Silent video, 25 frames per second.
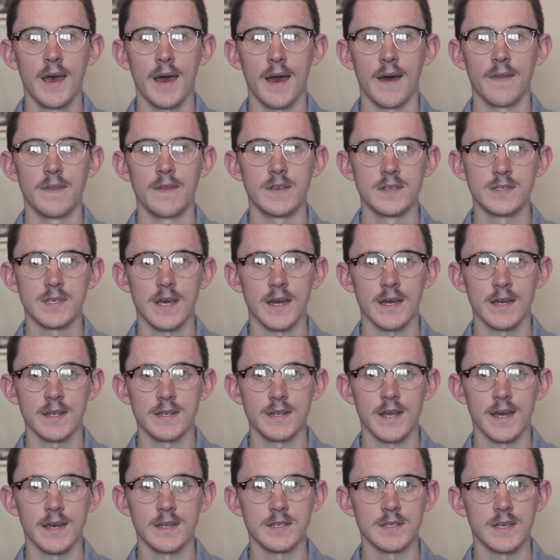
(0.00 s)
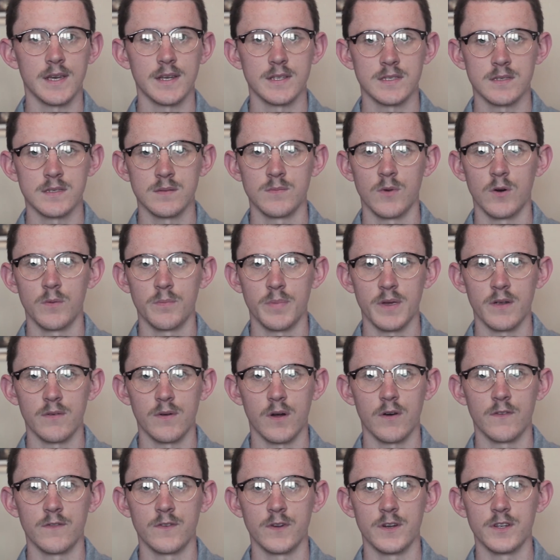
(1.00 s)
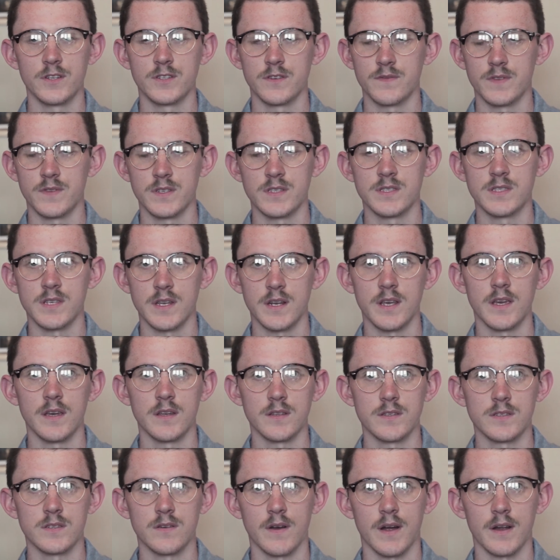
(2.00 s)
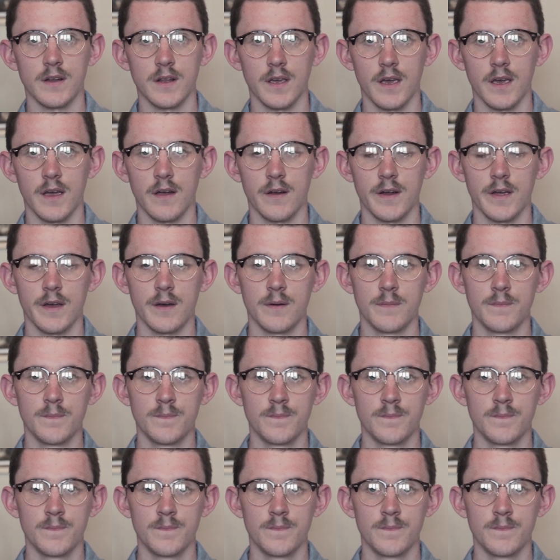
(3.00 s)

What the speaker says: and the second day to get some more B-roll footage of the city and surrounding area.